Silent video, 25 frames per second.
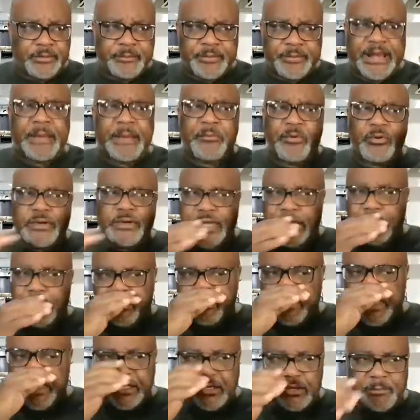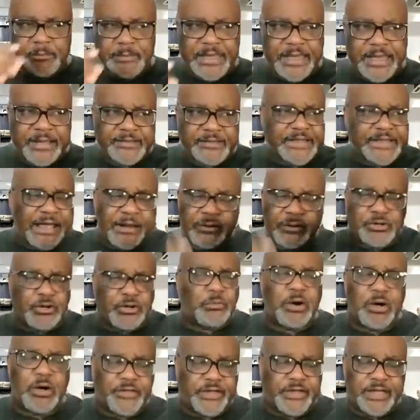But I'm okay with making them mad because I don't
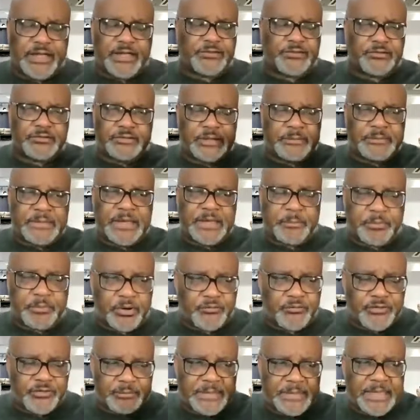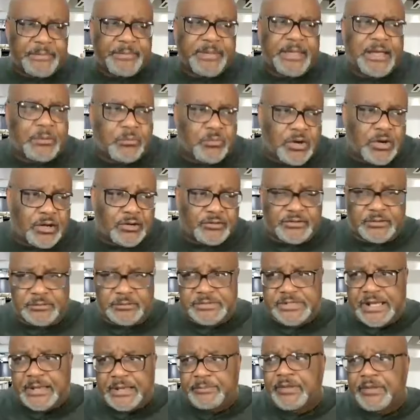know all the answers. I'm not perfect. Maybe I'm wrong
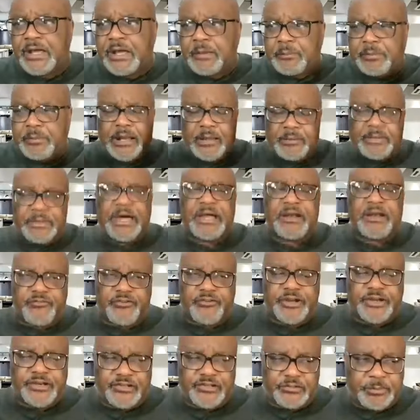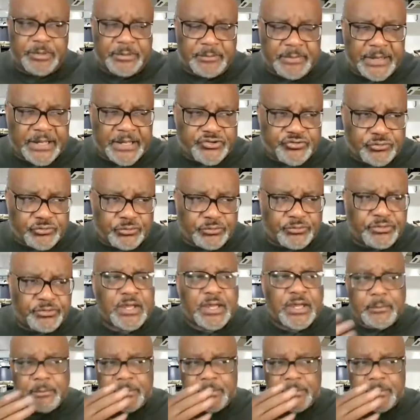sometimes, but I'm not afraid to speak my truth.